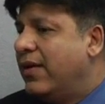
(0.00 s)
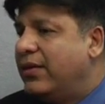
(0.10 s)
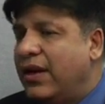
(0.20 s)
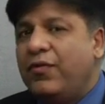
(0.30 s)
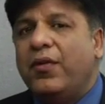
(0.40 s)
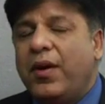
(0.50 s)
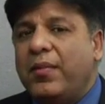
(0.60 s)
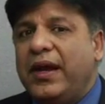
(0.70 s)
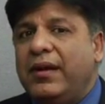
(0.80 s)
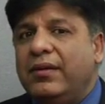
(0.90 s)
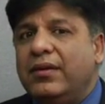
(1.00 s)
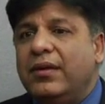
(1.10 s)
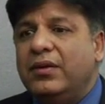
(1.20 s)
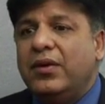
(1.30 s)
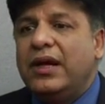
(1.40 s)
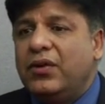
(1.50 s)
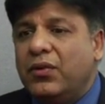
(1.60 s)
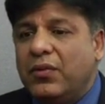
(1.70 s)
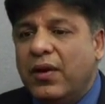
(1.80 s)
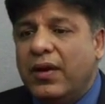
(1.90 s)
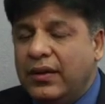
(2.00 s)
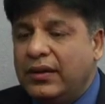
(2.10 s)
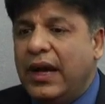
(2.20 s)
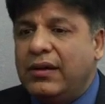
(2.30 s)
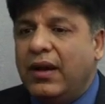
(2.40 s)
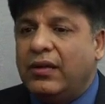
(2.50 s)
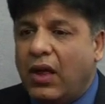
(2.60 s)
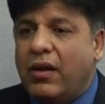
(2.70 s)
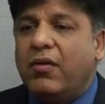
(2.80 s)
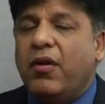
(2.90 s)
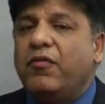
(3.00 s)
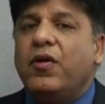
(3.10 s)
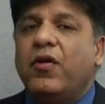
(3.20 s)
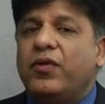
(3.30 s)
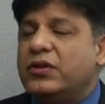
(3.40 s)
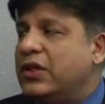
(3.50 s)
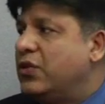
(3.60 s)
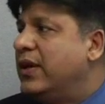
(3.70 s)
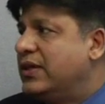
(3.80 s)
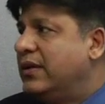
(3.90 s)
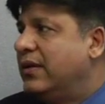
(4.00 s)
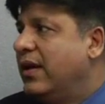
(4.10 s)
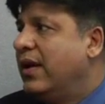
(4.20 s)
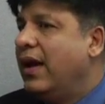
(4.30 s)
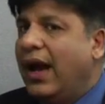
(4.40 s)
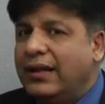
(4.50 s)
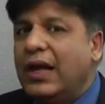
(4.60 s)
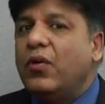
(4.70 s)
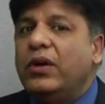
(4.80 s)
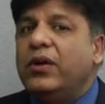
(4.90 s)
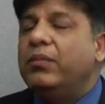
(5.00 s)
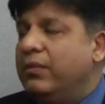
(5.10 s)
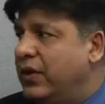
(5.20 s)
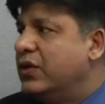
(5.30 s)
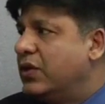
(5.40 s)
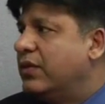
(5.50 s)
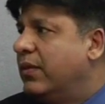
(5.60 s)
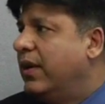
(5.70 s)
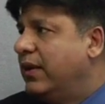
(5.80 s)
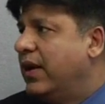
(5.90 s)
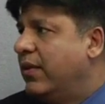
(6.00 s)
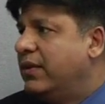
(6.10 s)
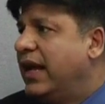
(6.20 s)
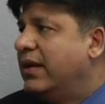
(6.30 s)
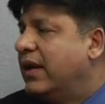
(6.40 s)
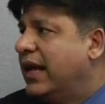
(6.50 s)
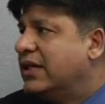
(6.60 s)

therefore, I mean, you need to get a thorough review of your situation, and then only you should, take the next